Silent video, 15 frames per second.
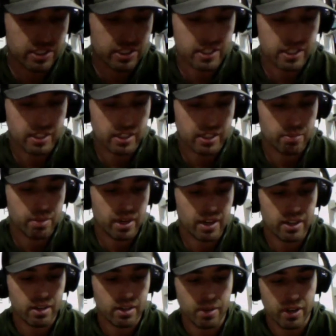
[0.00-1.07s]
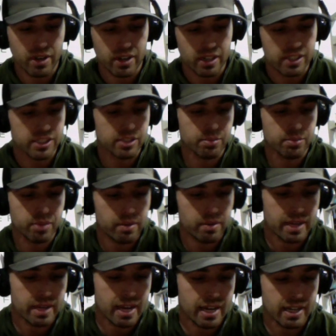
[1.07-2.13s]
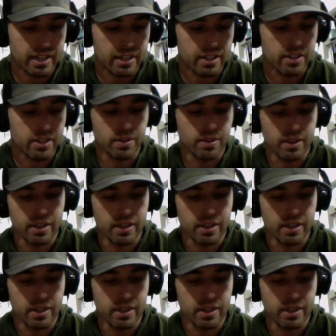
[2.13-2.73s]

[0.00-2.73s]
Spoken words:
sit there and ponder about it because you probably ain't going to do it.